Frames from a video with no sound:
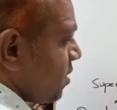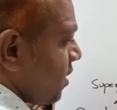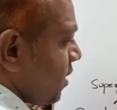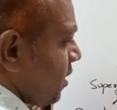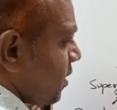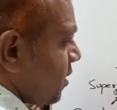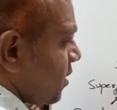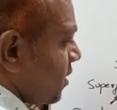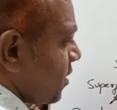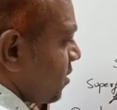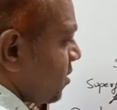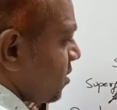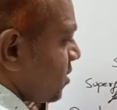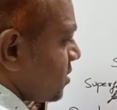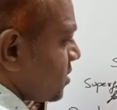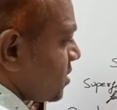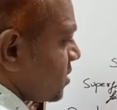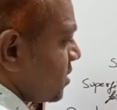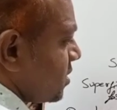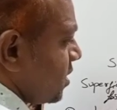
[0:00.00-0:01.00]
and here you
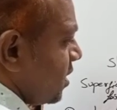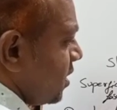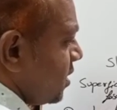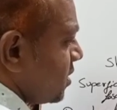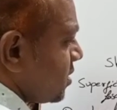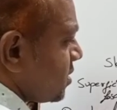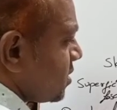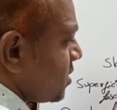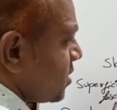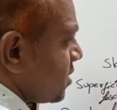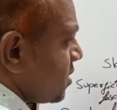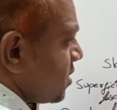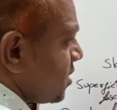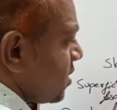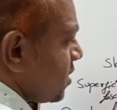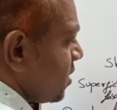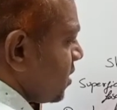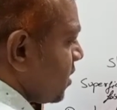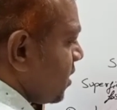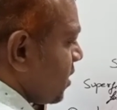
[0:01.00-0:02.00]
can see that
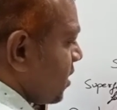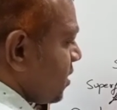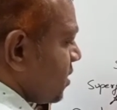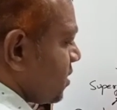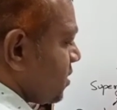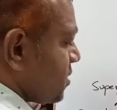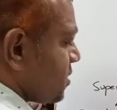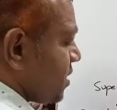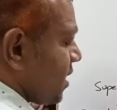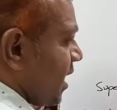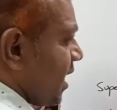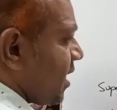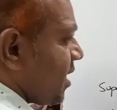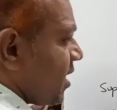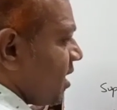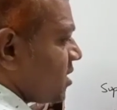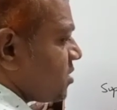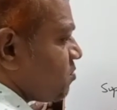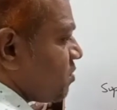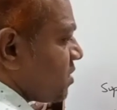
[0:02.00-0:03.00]
this is the
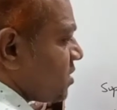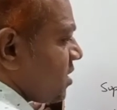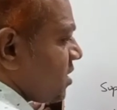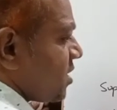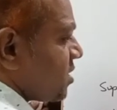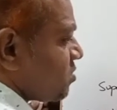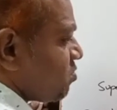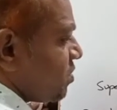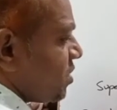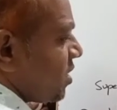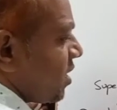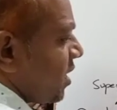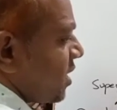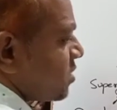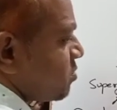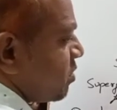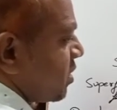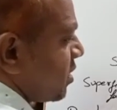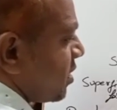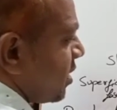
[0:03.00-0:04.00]
lateral aspect, that is medial
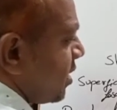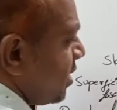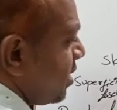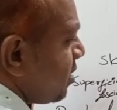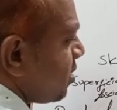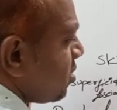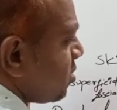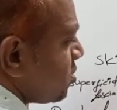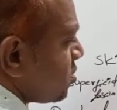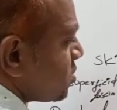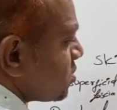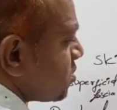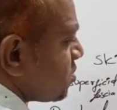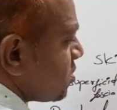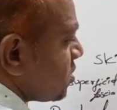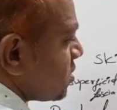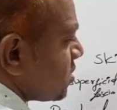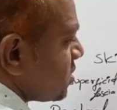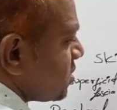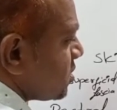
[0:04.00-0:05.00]
aspect, right? So
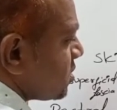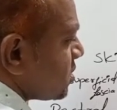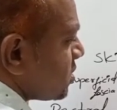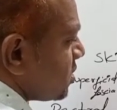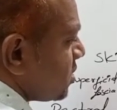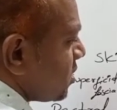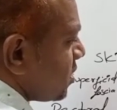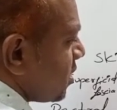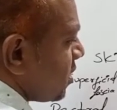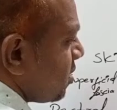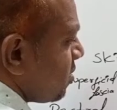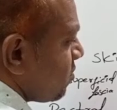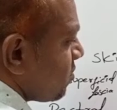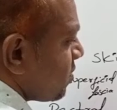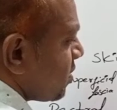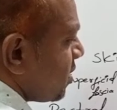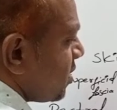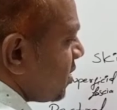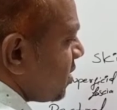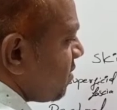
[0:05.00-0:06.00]
this is, here you
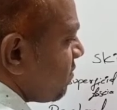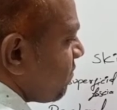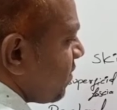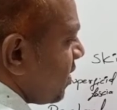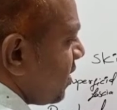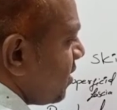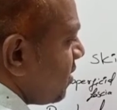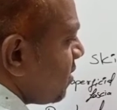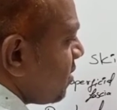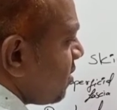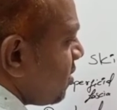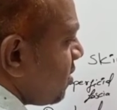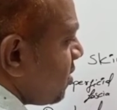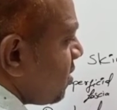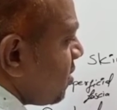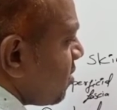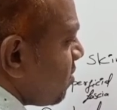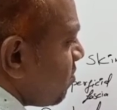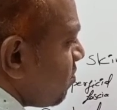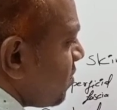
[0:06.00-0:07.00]
can identify
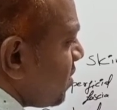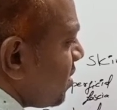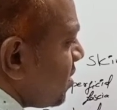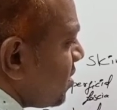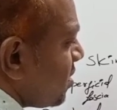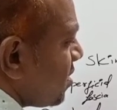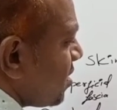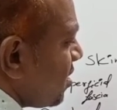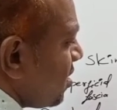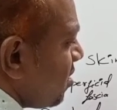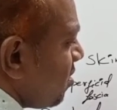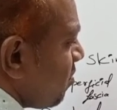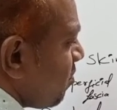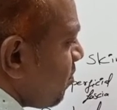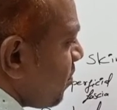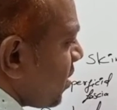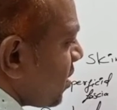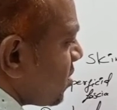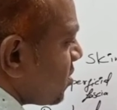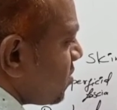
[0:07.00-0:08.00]
medial
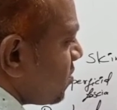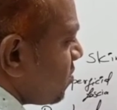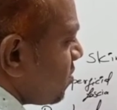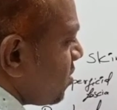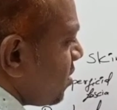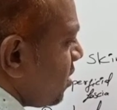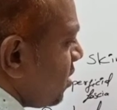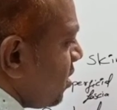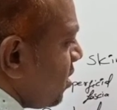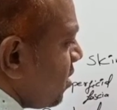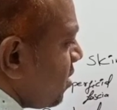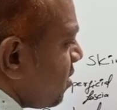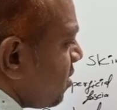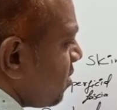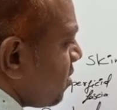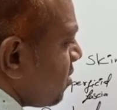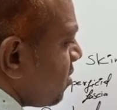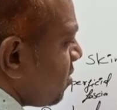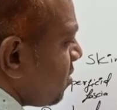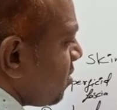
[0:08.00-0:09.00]
pectoral
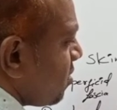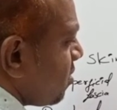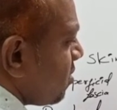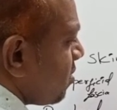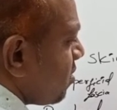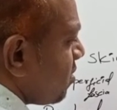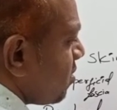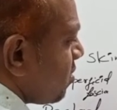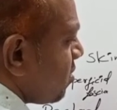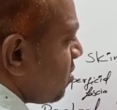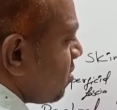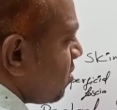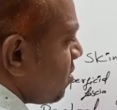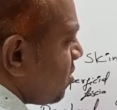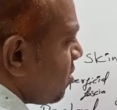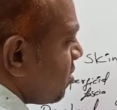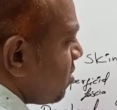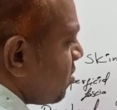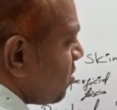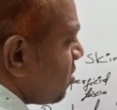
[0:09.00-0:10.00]

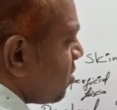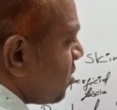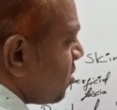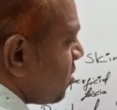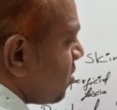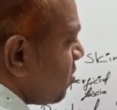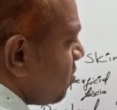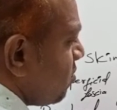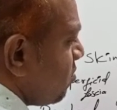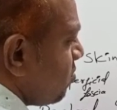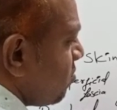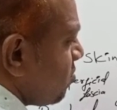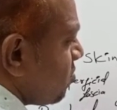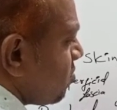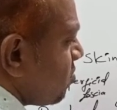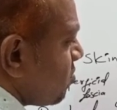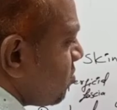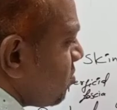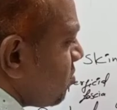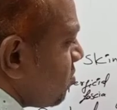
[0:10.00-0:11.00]
nerve,
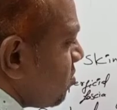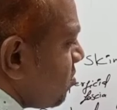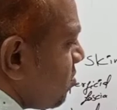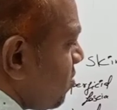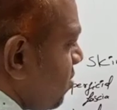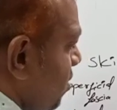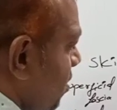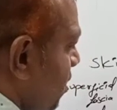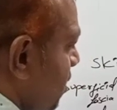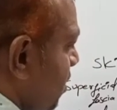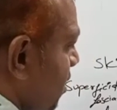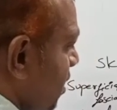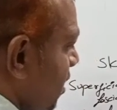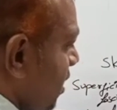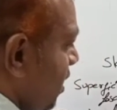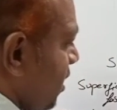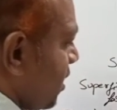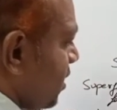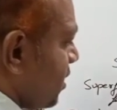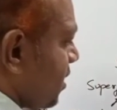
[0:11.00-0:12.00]

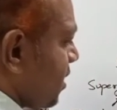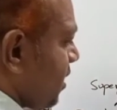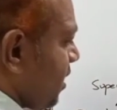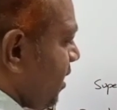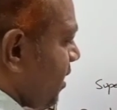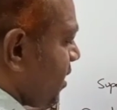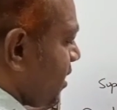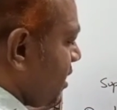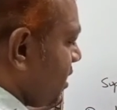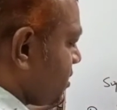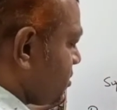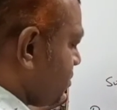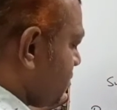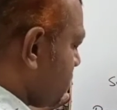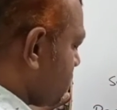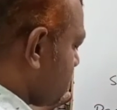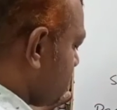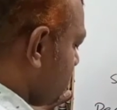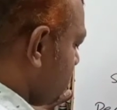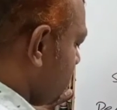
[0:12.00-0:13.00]
and here lateral
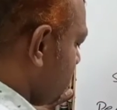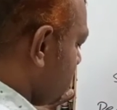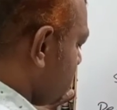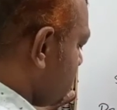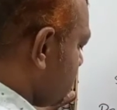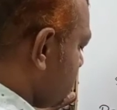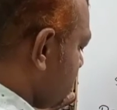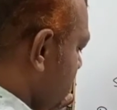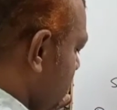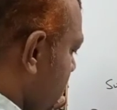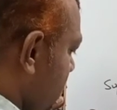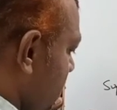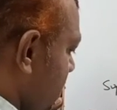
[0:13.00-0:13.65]
aspect, so it is